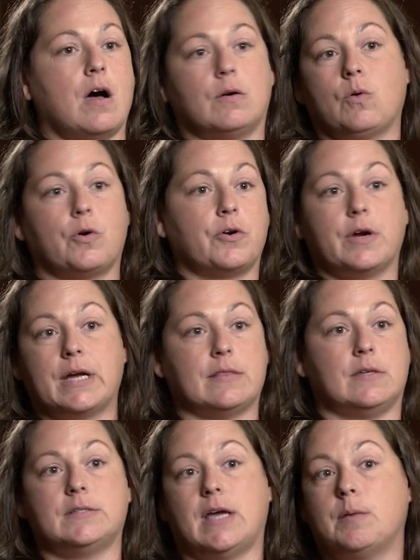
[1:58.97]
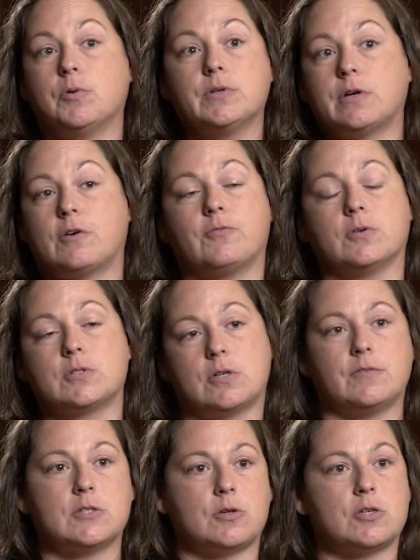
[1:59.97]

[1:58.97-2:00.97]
ordering at the table in our full service